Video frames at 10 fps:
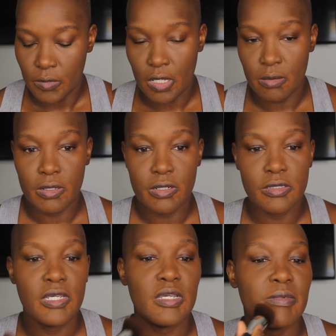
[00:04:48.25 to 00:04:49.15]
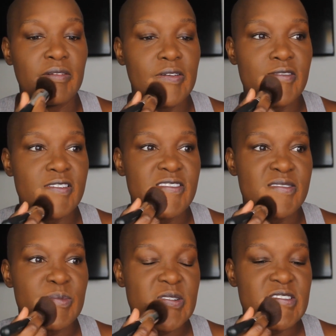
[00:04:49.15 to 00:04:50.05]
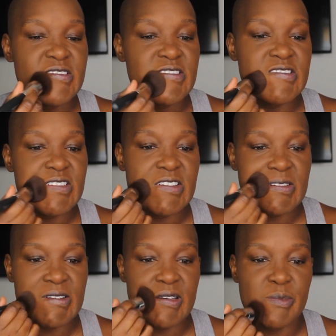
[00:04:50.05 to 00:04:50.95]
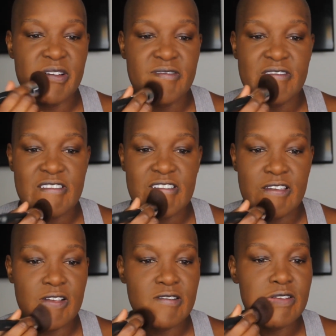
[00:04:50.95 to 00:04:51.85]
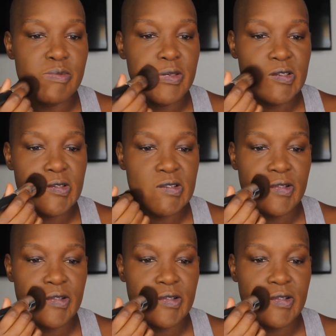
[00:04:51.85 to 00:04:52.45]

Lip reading: And I'm going to take my foundation brush and just kind of like buff it in a little bit.